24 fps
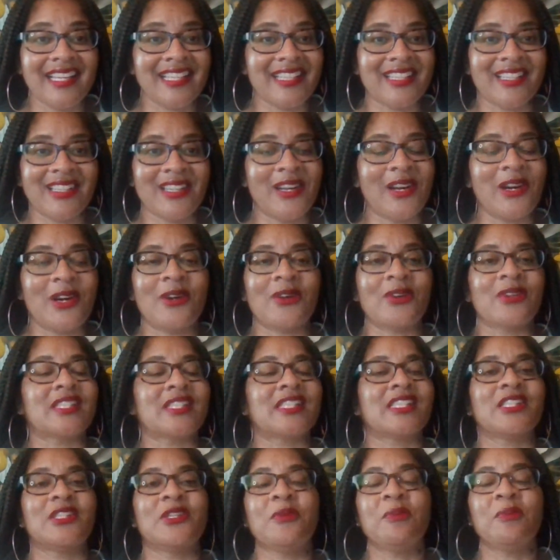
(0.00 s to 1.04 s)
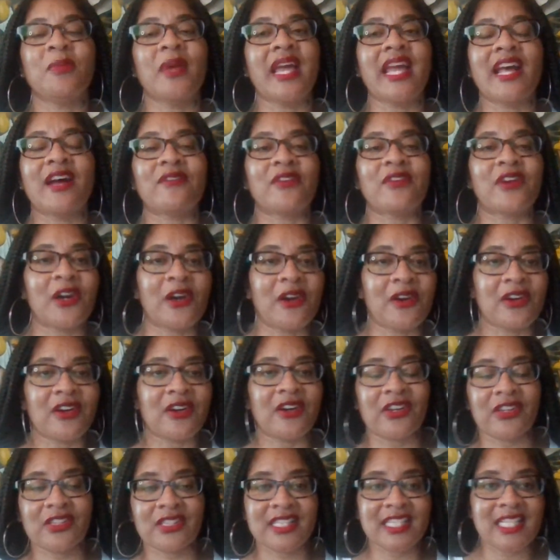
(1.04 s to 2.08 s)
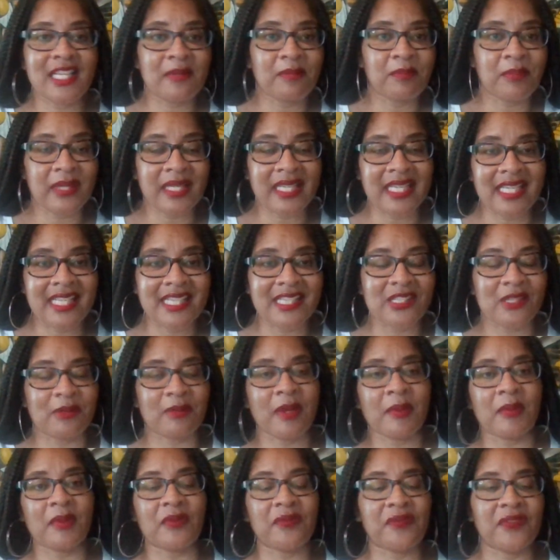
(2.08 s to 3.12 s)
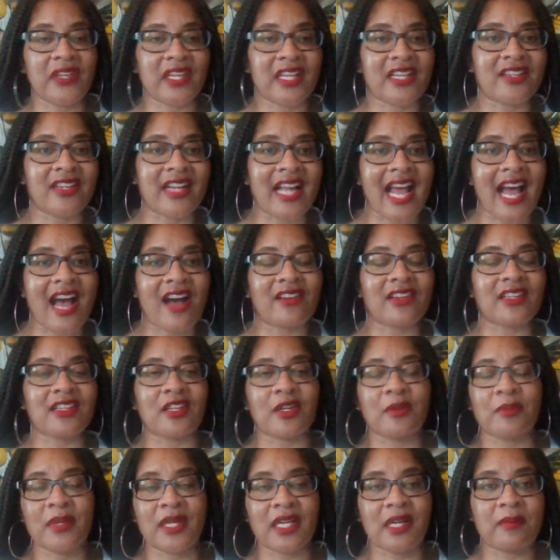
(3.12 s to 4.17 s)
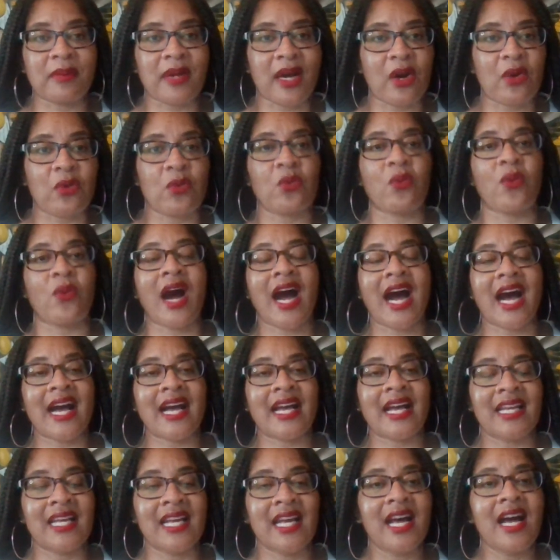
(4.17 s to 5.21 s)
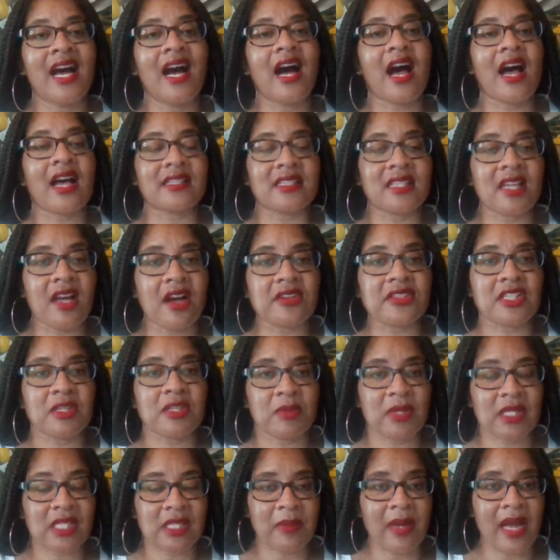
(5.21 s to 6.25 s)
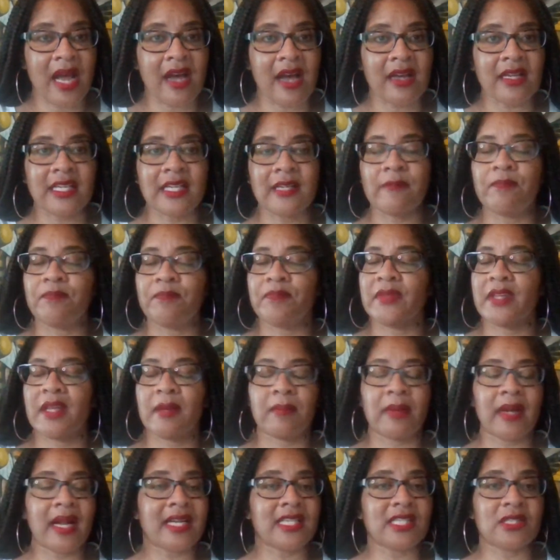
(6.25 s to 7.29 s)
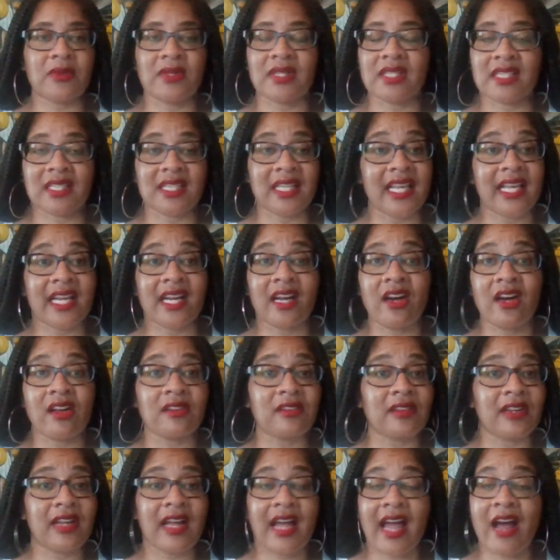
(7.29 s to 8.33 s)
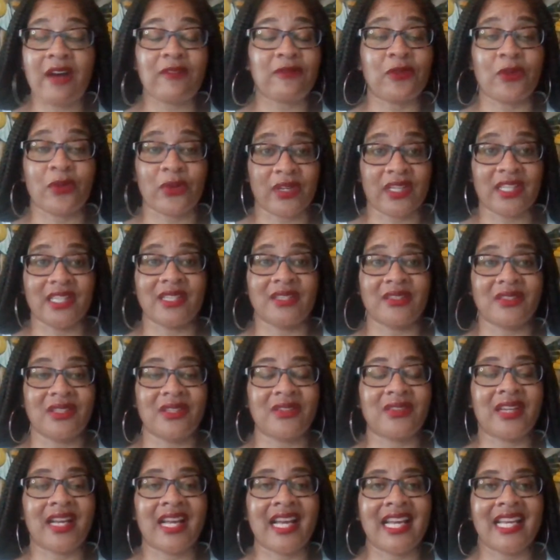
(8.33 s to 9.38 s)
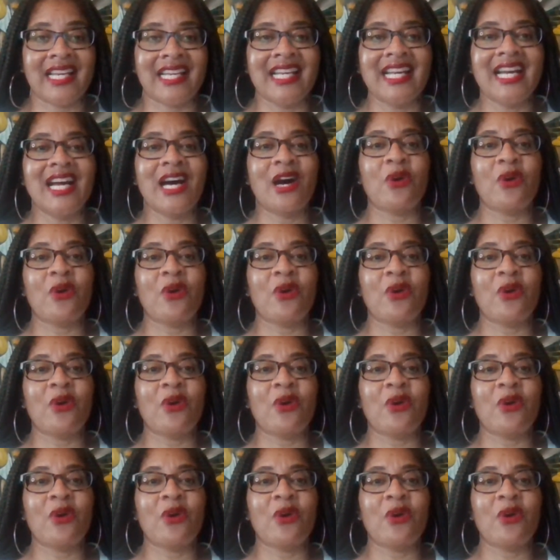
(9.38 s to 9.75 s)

You know, you may have heard tidbits or maybe figured out a little bit about why I talk so much about it, but I just wanted to lay it all out for you, okay?